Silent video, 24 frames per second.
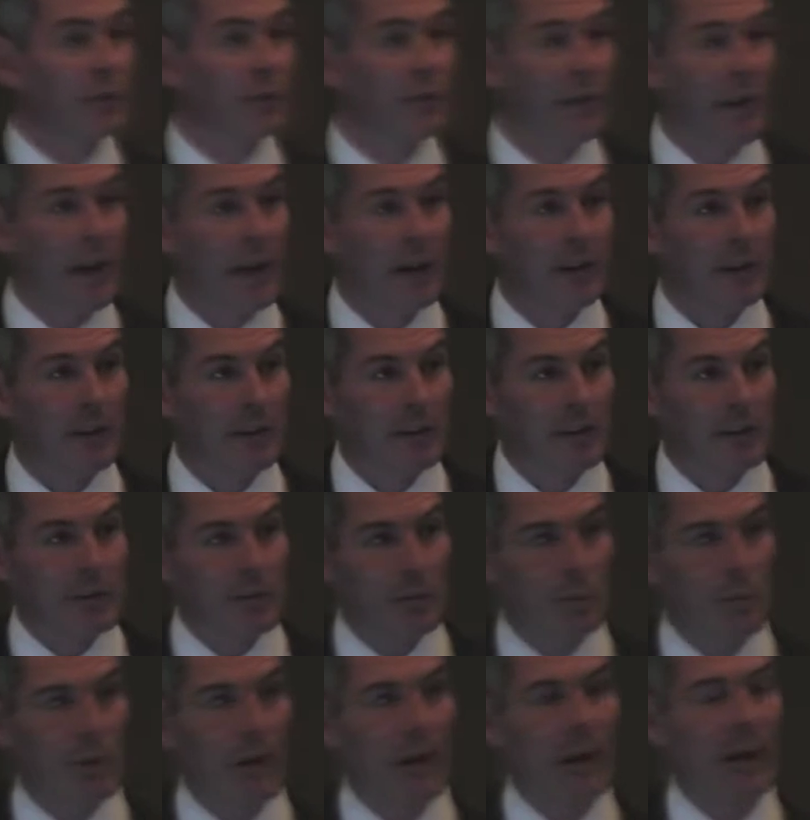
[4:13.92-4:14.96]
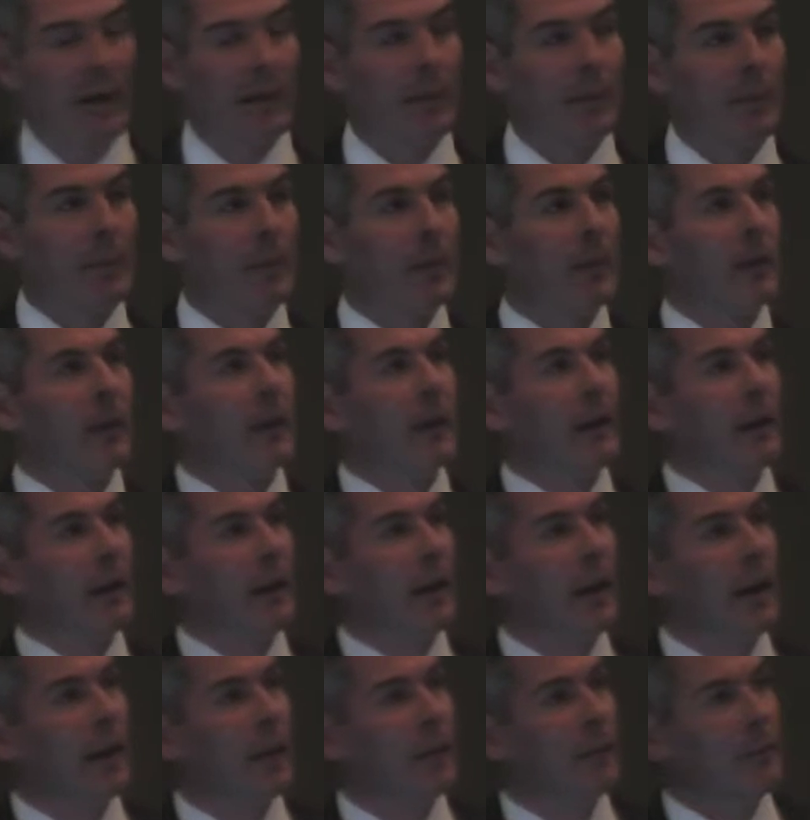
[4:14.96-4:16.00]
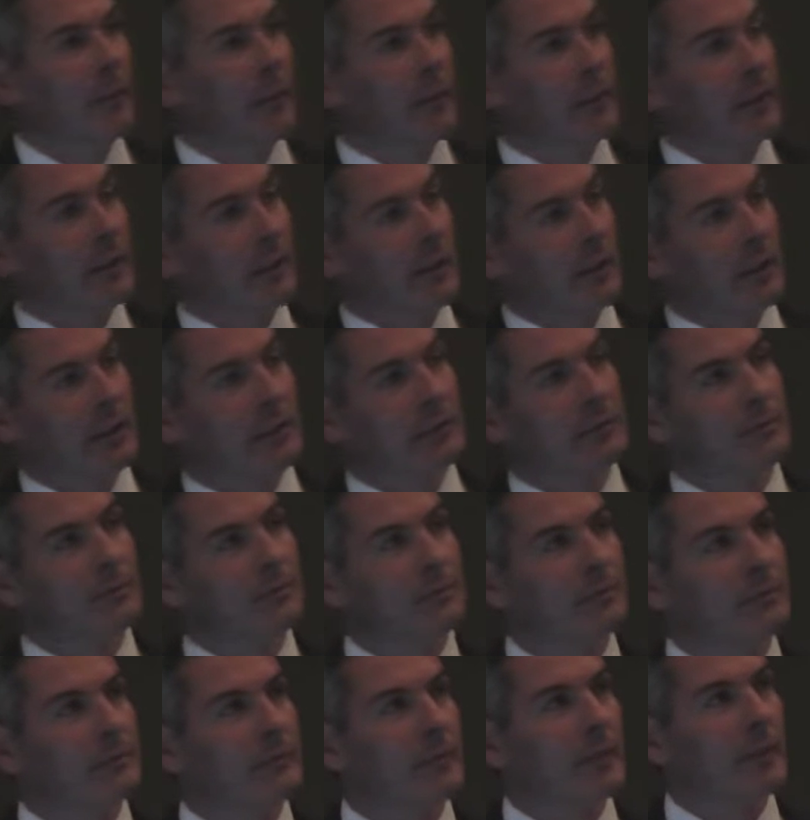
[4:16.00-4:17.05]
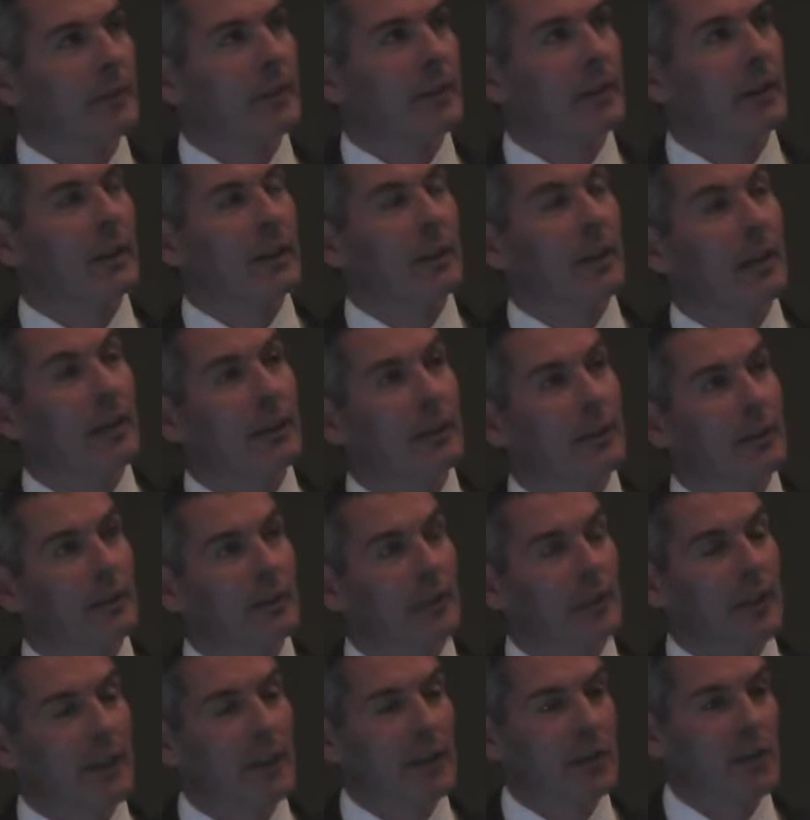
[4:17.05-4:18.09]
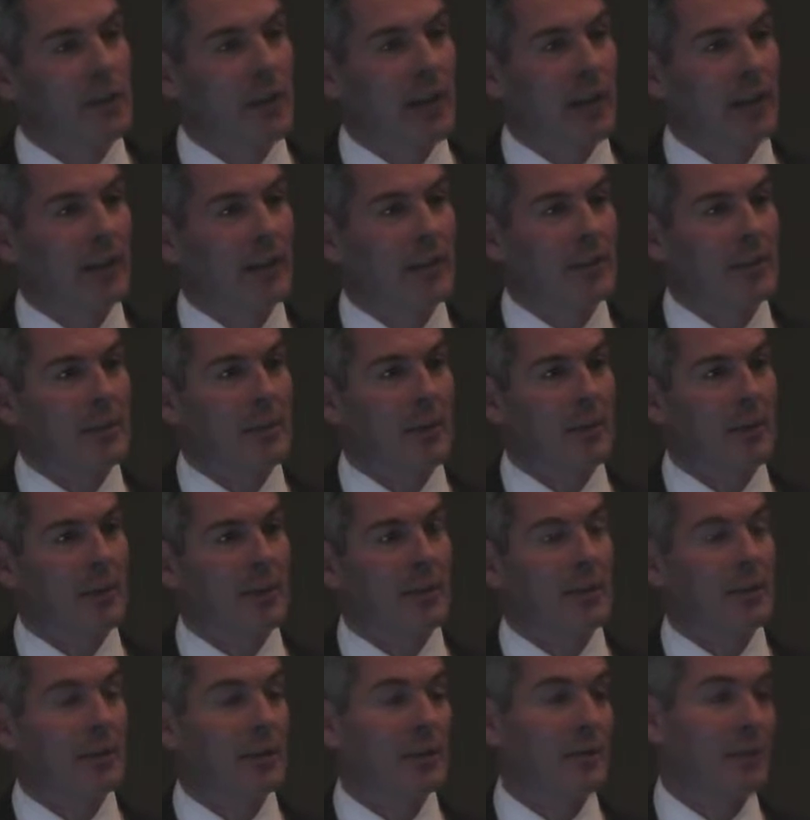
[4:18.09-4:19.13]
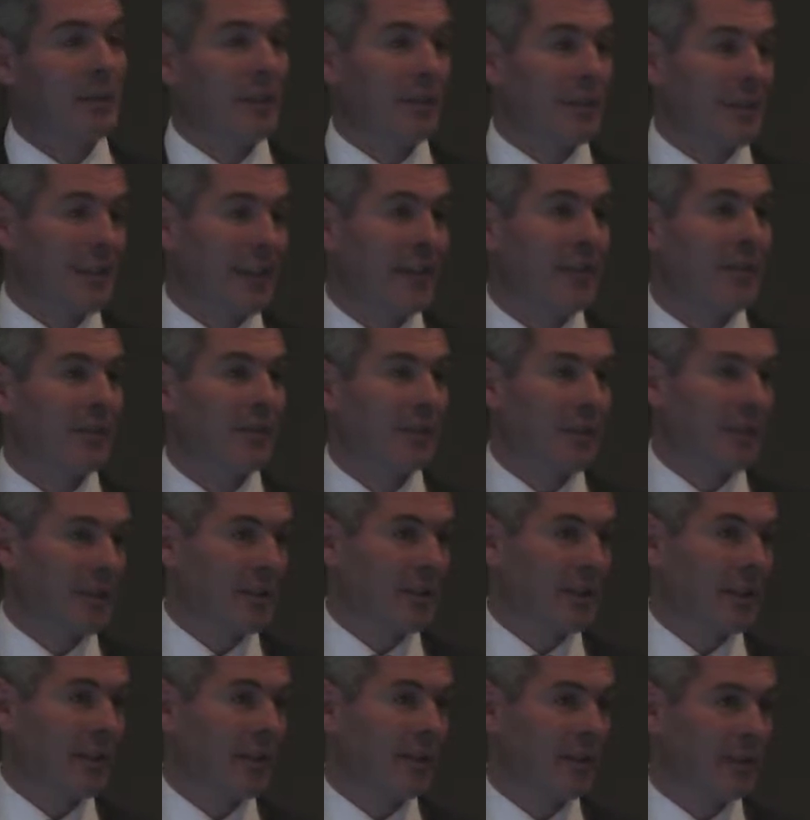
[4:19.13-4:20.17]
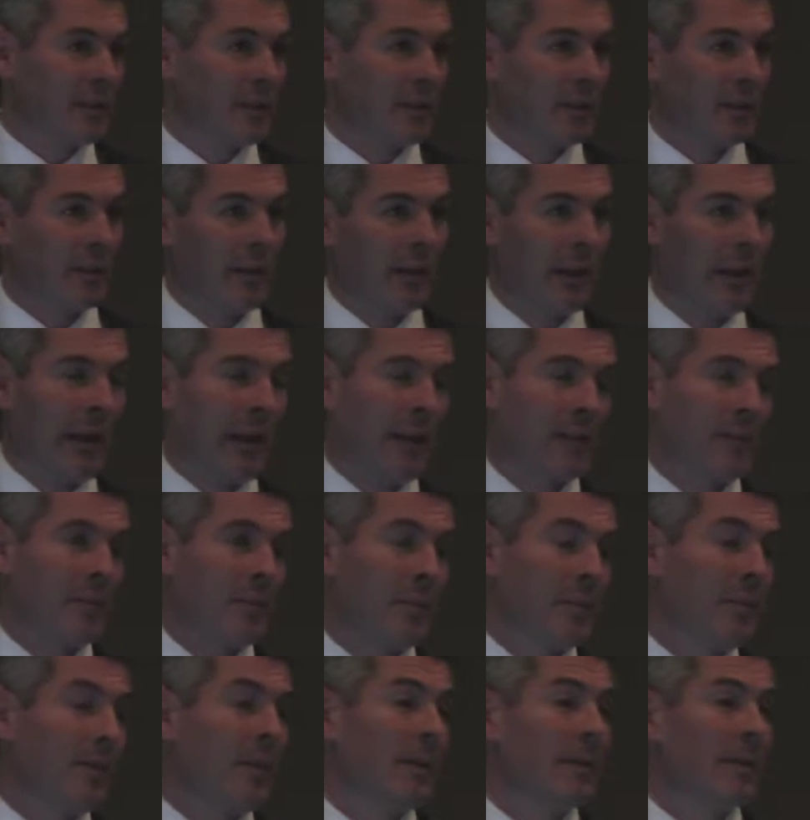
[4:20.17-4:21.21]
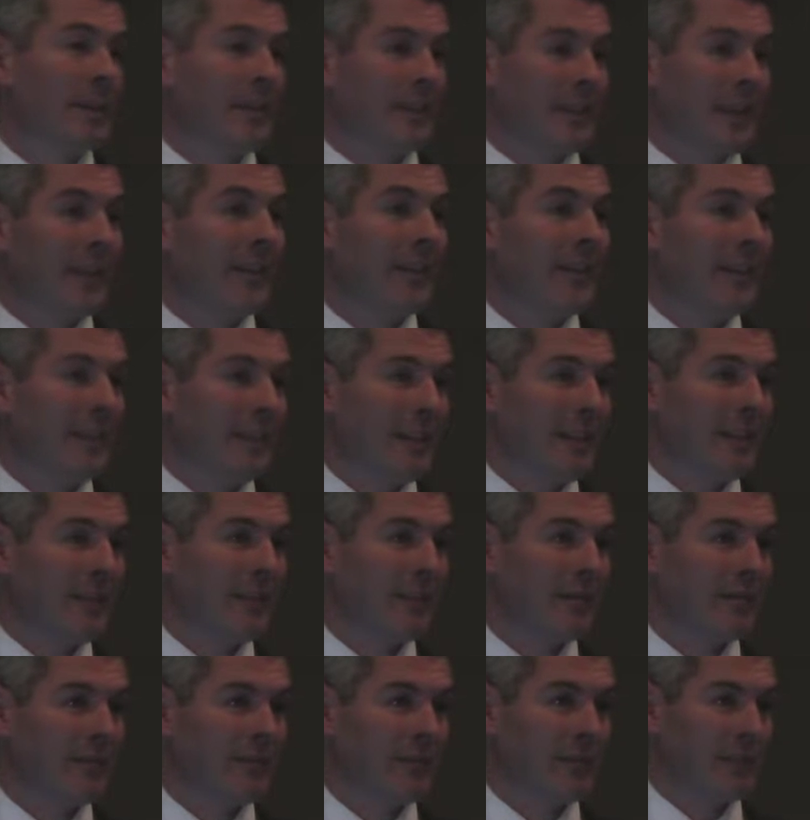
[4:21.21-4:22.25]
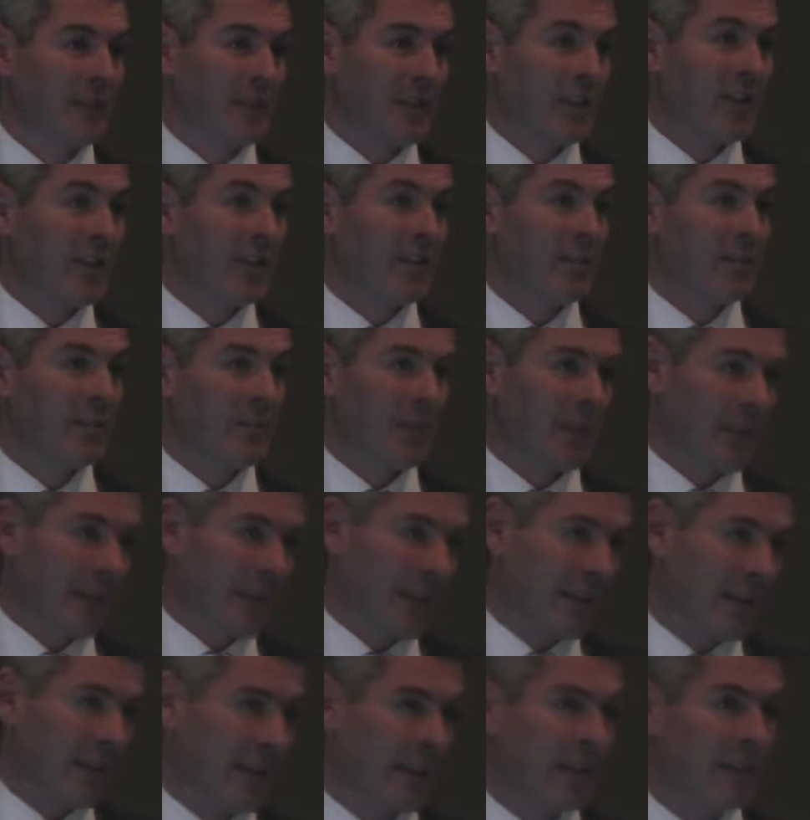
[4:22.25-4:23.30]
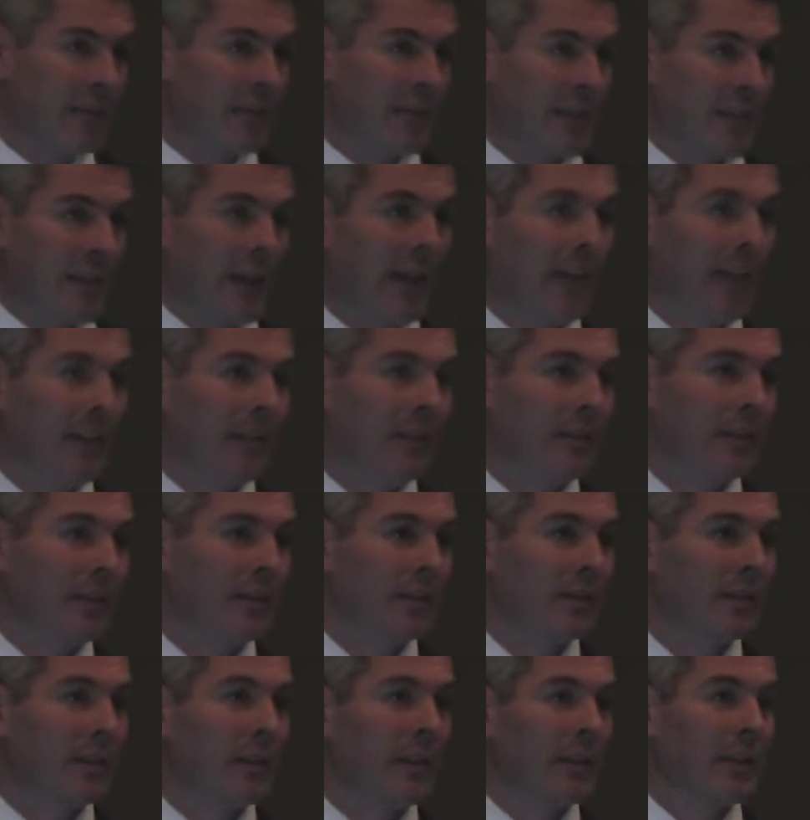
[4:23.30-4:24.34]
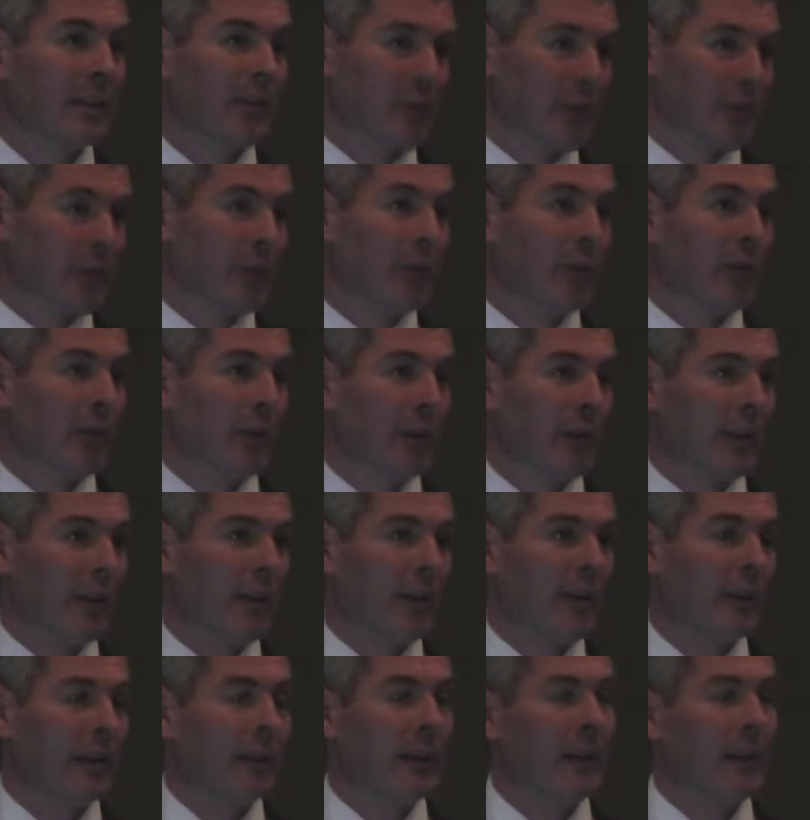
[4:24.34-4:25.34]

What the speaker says: sort of areas where and client confidentiality, both in terms of the data itself, so it has to be a multi-tenanted system, so their data is held securely.